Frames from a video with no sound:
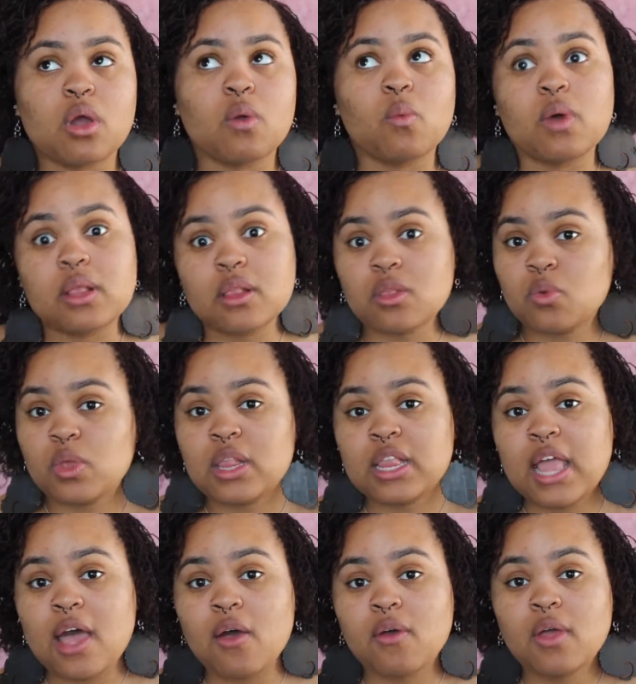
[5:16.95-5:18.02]
was a twist
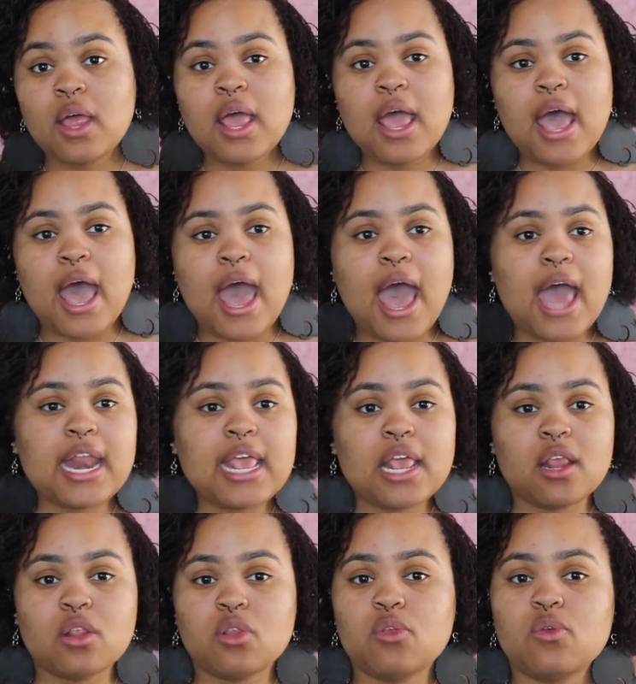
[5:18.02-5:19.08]
out. I
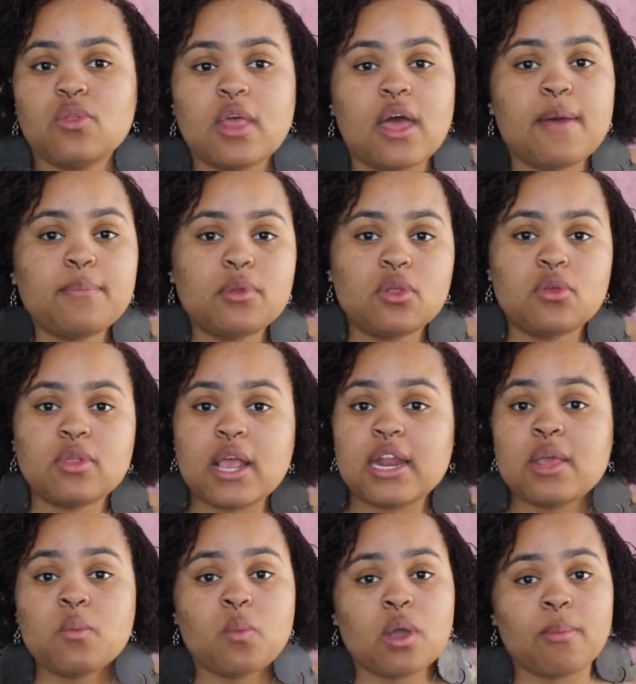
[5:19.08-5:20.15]
didn't do the updos. I
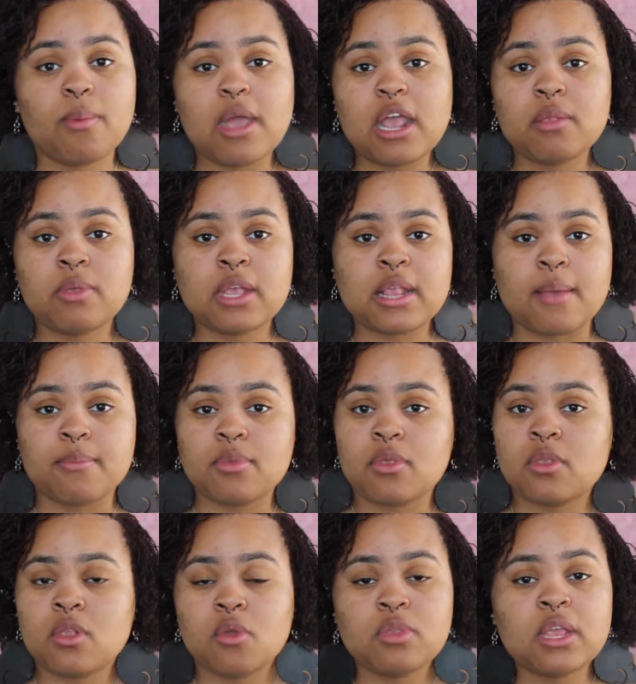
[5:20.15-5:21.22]
didn't wear braids because I'm
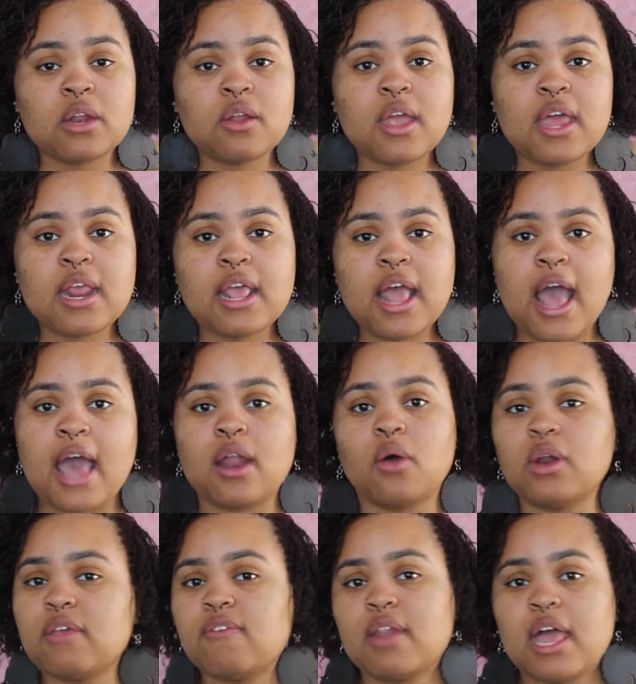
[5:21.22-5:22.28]
so tender headed. I
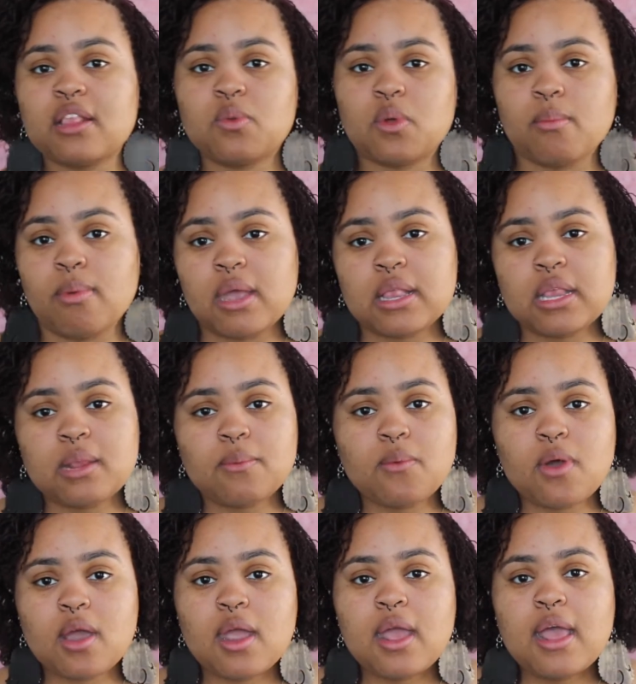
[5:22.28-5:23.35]
don't even like to wear braids
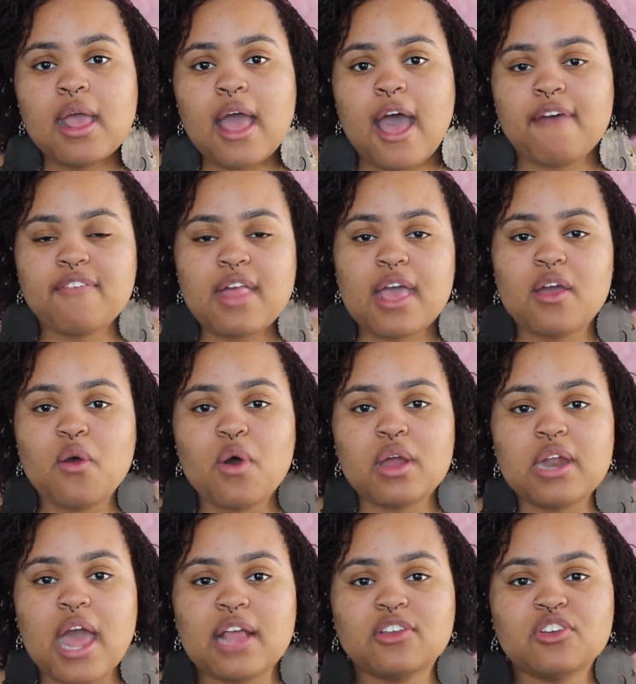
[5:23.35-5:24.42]
anymore. I feel like
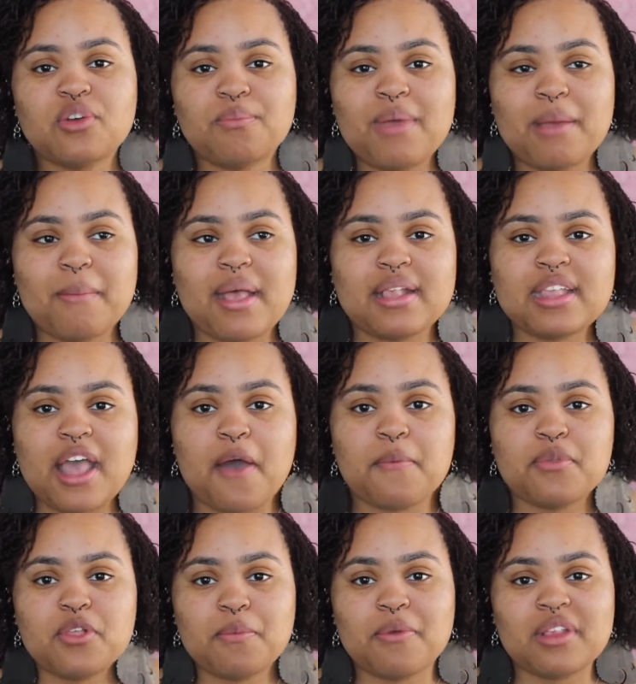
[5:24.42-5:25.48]
going natural made my scalp
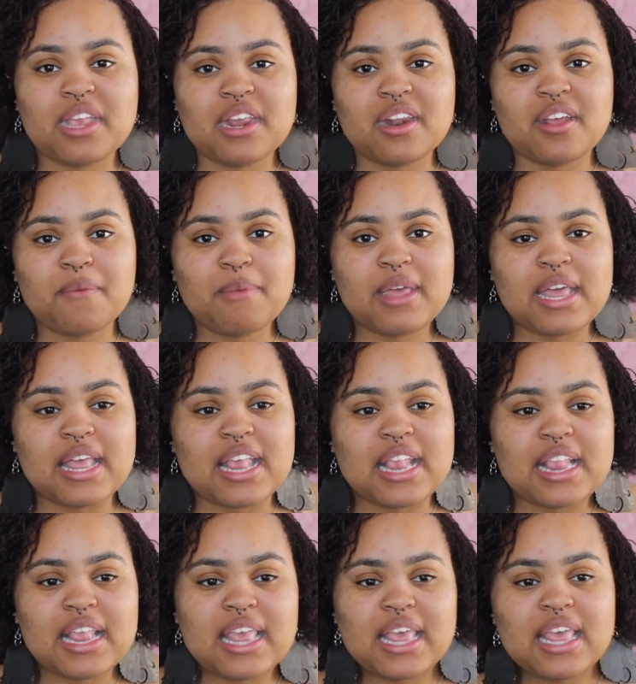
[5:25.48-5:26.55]
super tender because